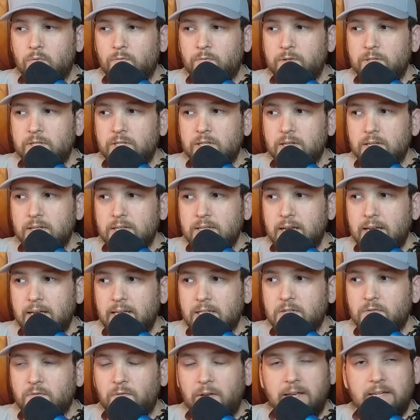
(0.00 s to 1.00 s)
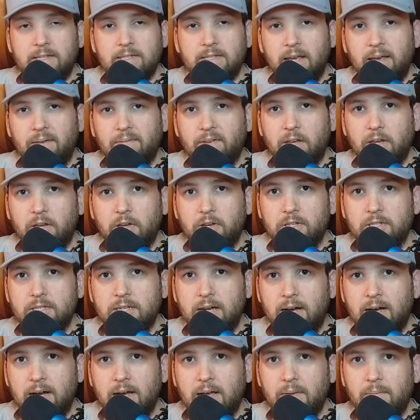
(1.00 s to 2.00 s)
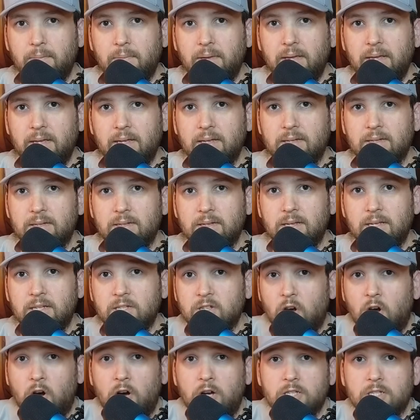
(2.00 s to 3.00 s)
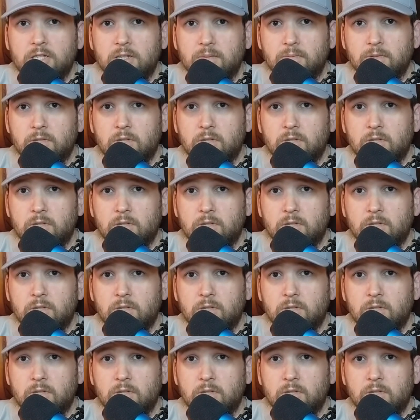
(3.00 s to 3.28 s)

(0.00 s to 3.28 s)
facilitates fans having a good time is awesome.